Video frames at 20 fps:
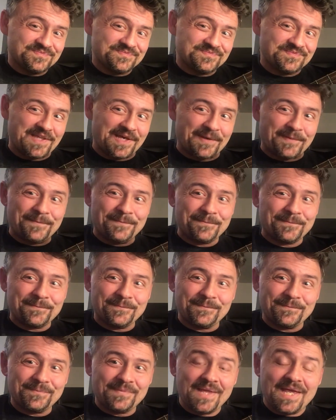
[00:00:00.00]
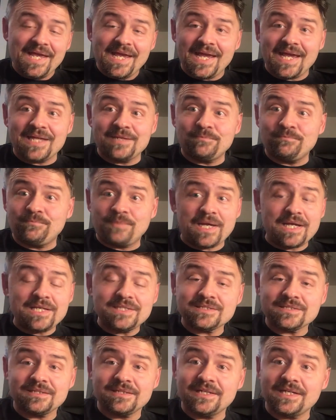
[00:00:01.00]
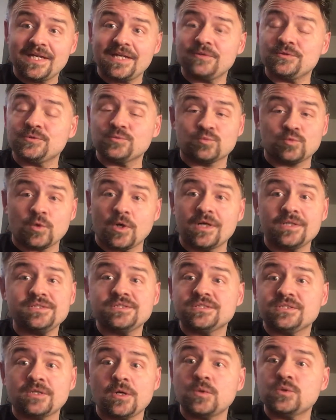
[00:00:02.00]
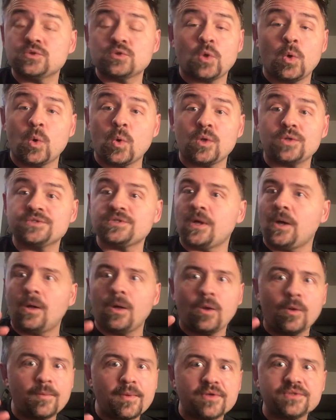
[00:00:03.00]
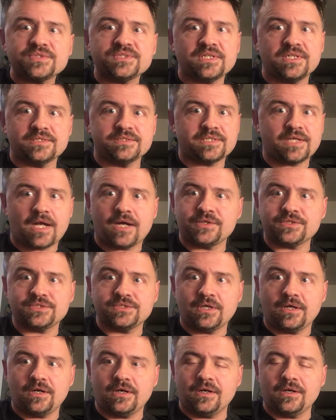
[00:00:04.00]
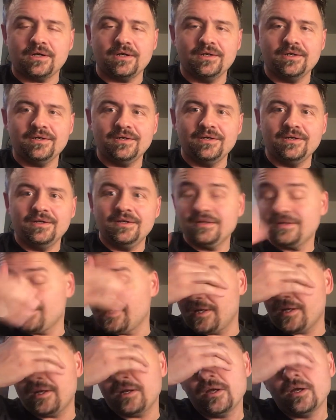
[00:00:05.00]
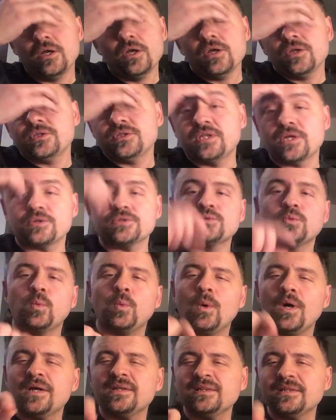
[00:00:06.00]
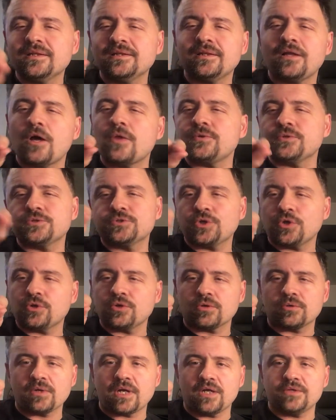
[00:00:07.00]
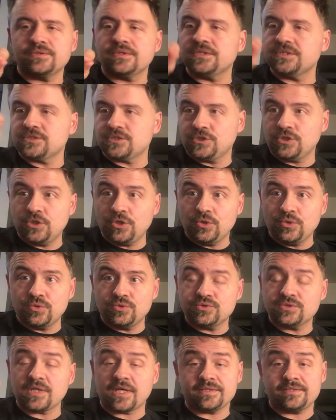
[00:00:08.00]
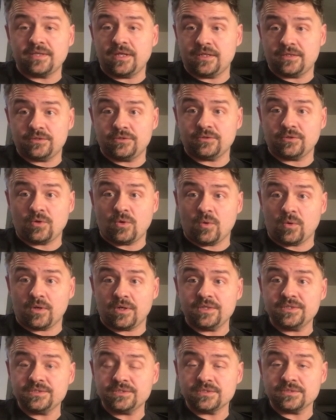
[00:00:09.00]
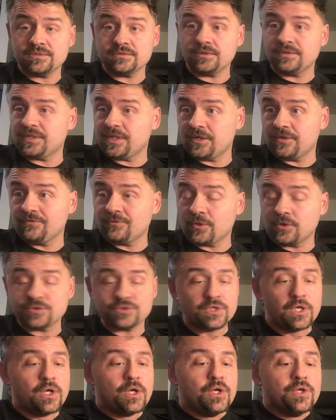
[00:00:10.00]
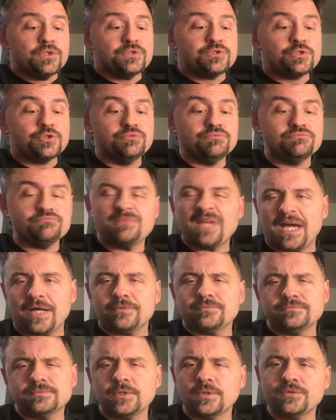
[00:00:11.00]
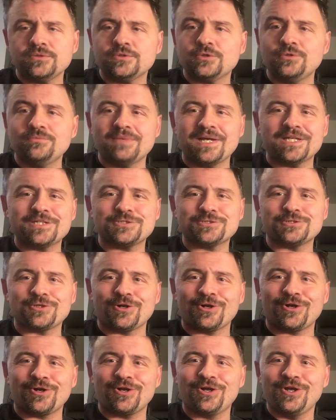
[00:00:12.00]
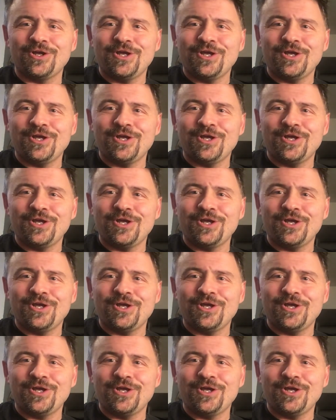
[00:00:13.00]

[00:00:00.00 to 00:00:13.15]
Yeah. And basically it runs those chords almost the entire song. Okay? There's one little other turnaround that is used at the end of the chorus, or the end of the verse, to make sure